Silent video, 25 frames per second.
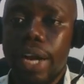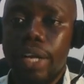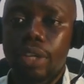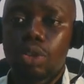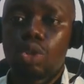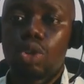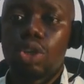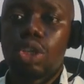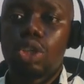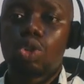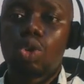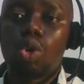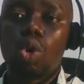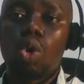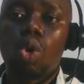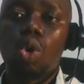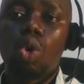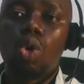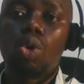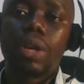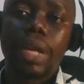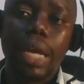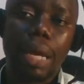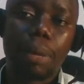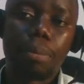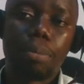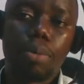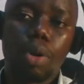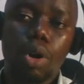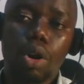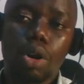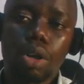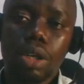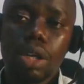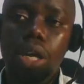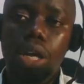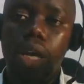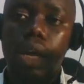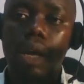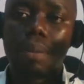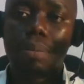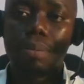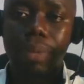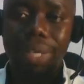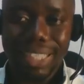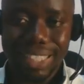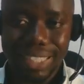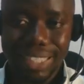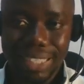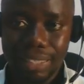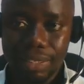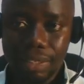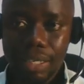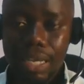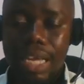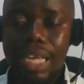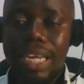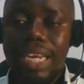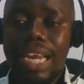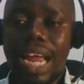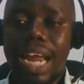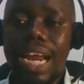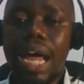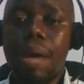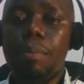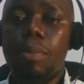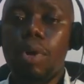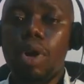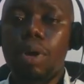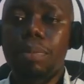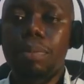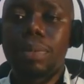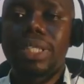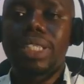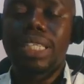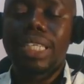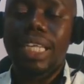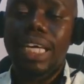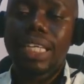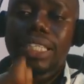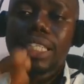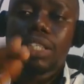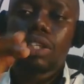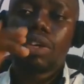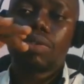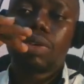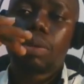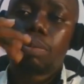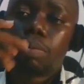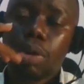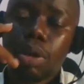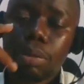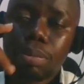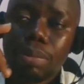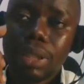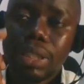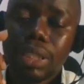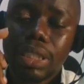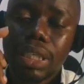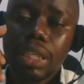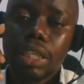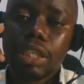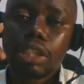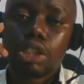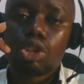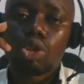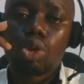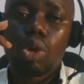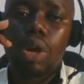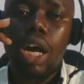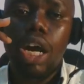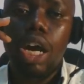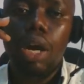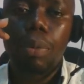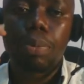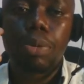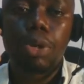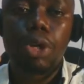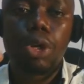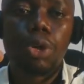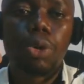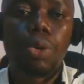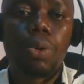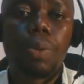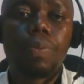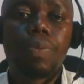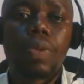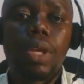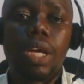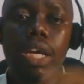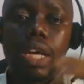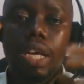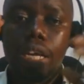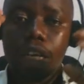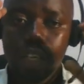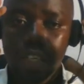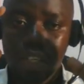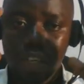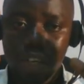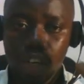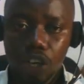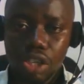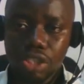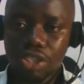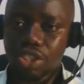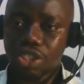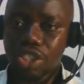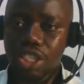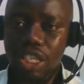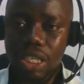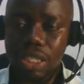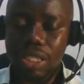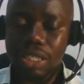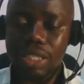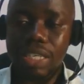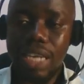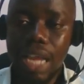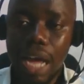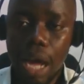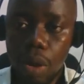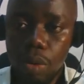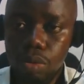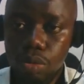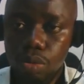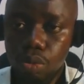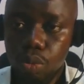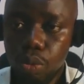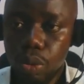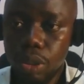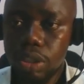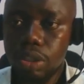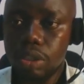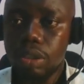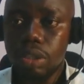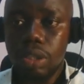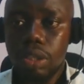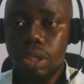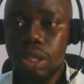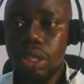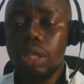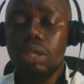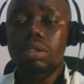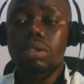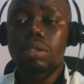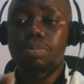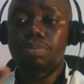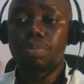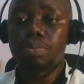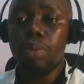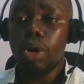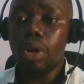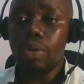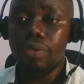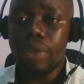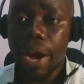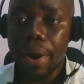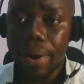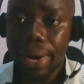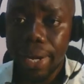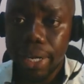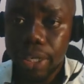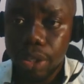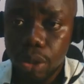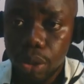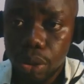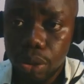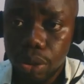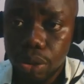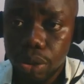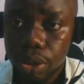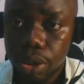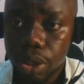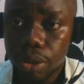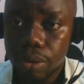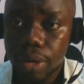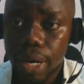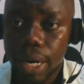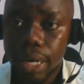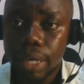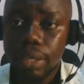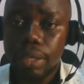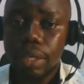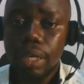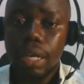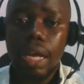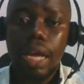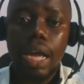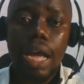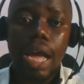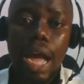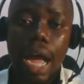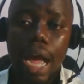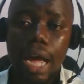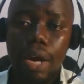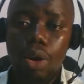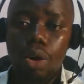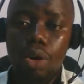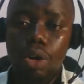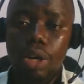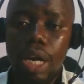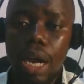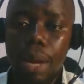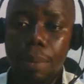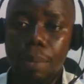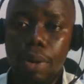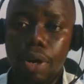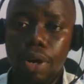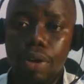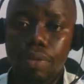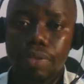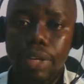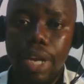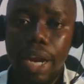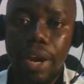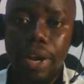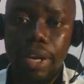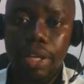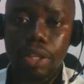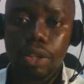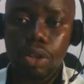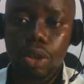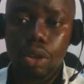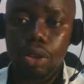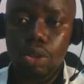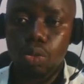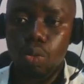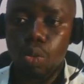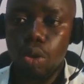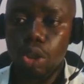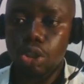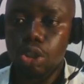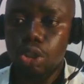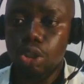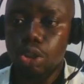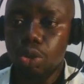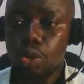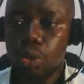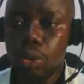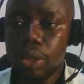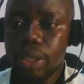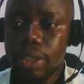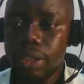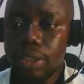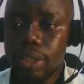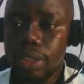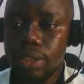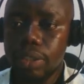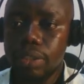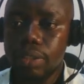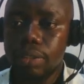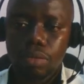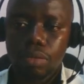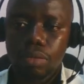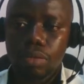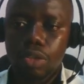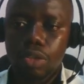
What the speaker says: You need to hold a board meeting. Now that board meeting, the essence of the board meeting is to help you sit down with the board of directors, right? And on that board of directors, what you do is this.